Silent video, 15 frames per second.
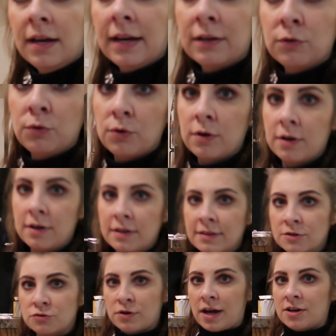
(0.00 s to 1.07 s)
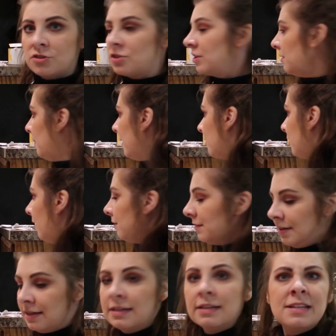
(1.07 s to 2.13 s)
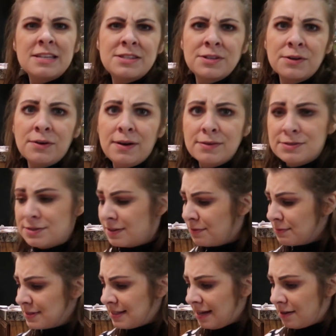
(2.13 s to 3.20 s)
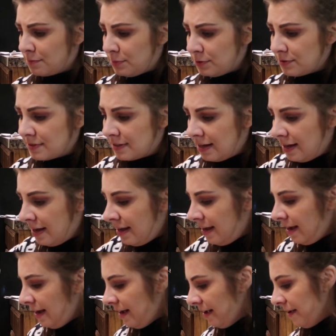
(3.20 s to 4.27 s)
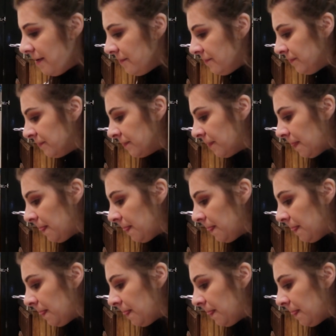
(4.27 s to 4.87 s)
ignore the trash in the background. needs to go out to the recyclables. Um,